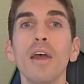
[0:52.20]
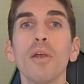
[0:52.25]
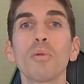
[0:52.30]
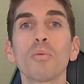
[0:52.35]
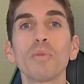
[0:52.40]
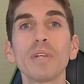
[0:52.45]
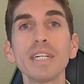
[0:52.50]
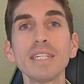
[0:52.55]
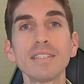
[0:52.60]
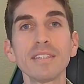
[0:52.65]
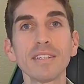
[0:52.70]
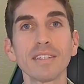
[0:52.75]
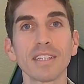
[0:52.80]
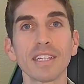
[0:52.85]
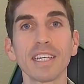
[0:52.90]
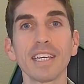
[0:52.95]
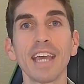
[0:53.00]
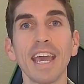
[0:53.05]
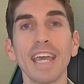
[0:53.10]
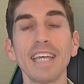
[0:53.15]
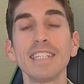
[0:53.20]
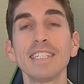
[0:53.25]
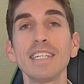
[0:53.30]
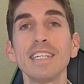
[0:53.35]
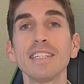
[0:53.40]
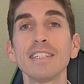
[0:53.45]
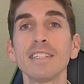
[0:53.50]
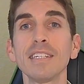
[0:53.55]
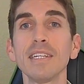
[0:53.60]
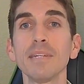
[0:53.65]
Recently,
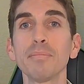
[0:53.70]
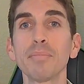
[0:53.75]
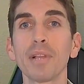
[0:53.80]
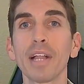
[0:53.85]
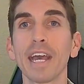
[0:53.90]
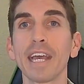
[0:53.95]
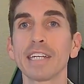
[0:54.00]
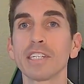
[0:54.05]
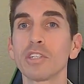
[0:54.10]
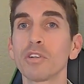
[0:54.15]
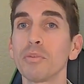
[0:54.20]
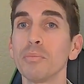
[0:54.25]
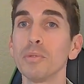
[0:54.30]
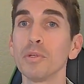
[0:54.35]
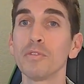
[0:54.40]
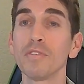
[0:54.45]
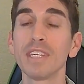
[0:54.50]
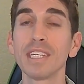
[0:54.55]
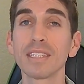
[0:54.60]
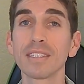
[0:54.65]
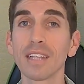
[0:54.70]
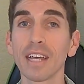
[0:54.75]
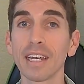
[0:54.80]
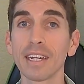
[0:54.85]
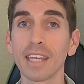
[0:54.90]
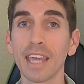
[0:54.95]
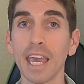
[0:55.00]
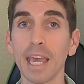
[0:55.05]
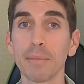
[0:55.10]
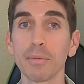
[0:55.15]
AT&T planned to remove these
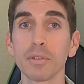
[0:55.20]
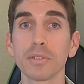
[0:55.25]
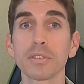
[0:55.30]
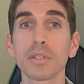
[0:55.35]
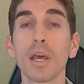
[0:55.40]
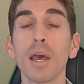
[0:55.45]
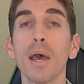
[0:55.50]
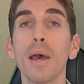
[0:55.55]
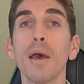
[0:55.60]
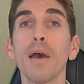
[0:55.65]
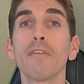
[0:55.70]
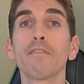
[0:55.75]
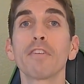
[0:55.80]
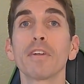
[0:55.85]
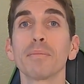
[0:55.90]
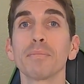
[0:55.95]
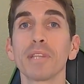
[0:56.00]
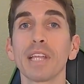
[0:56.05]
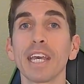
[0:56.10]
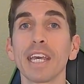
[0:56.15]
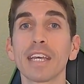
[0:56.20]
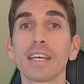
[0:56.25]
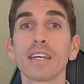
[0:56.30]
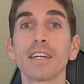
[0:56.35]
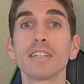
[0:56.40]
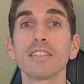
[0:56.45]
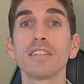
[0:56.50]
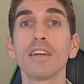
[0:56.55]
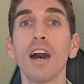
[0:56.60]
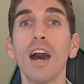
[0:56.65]
lead cables from Lake
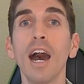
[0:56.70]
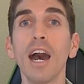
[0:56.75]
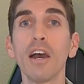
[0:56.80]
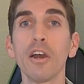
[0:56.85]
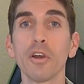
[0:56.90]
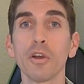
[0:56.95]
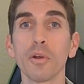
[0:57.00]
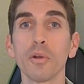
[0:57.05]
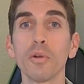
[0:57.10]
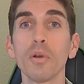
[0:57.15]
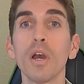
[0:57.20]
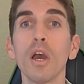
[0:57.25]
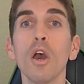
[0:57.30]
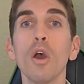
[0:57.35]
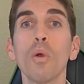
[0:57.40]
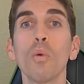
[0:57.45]
Tahoe,